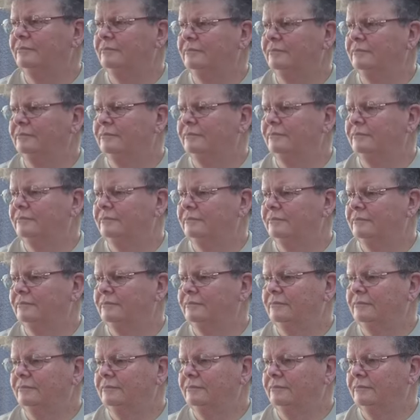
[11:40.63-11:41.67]

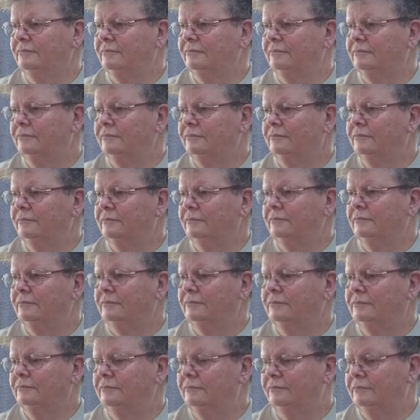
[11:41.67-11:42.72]

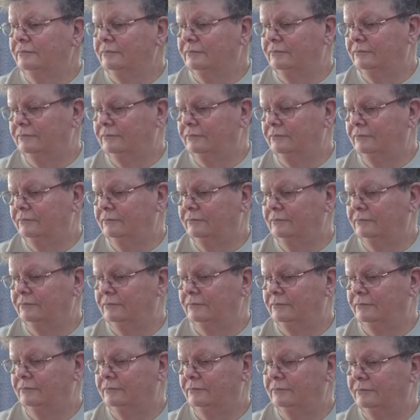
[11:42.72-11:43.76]

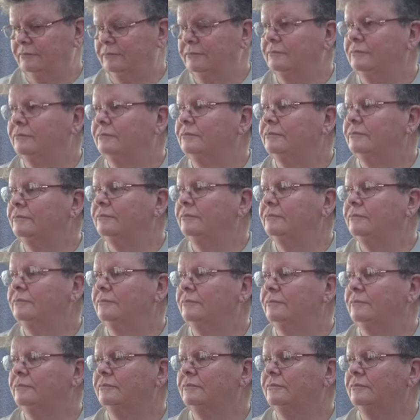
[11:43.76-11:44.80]

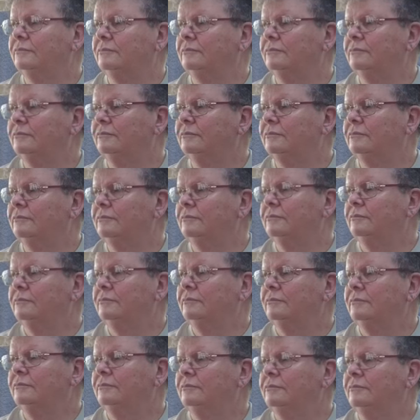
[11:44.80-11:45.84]

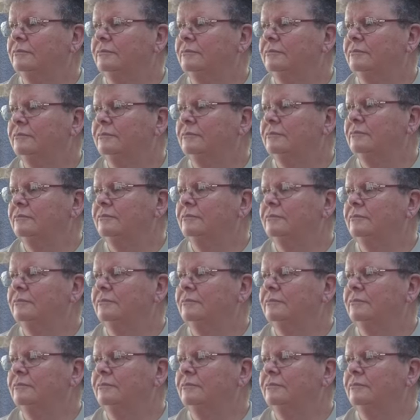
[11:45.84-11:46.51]
[no speech]